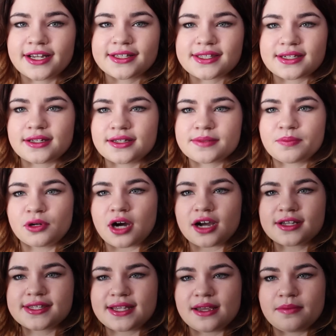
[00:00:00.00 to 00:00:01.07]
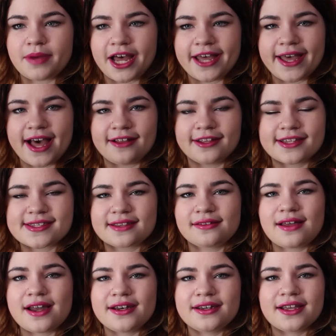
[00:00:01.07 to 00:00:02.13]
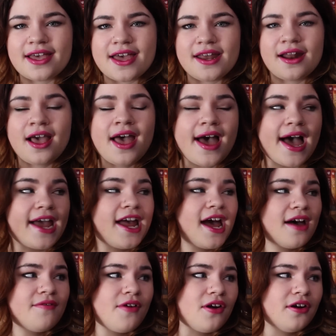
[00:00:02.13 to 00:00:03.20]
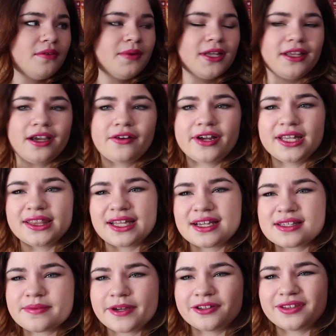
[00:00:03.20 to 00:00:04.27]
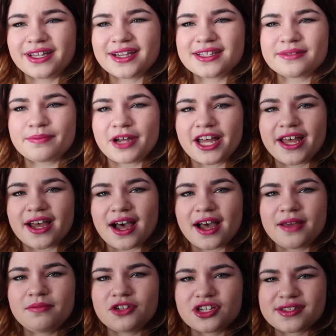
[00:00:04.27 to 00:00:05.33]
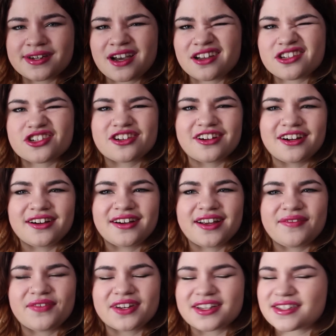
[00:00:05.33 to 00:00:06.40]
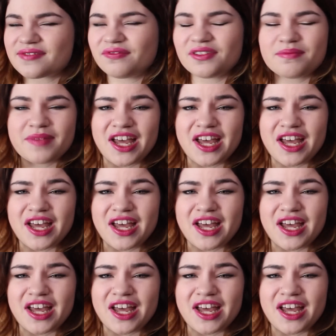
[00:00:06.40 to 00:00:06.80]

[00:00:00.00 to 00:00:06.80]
Next is Proxy by Alex London. I have heard really great things about this, but I'm just not sure if it is for